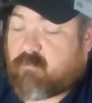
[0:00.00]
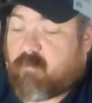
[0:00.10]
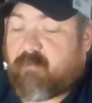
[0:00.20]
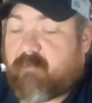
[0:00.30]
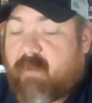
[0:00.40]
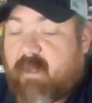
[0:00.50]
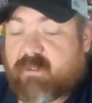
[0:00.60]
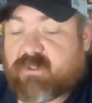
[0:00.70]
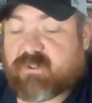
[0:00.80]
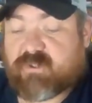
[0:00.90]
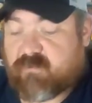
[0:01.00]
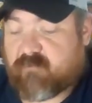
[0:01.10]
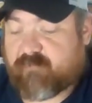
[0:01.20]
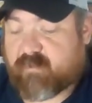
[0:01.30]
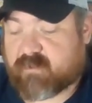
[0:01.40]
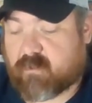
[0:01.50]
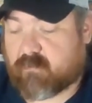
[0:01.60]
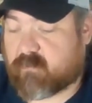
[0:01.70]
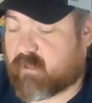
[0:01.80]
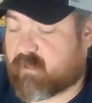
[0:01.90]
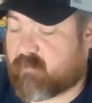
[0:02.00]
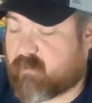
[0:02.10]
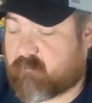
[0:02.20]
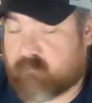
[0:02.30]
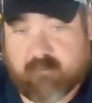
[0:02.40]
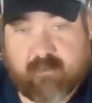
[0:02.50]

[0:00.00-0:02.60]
We've been buying just two of each soda lately and,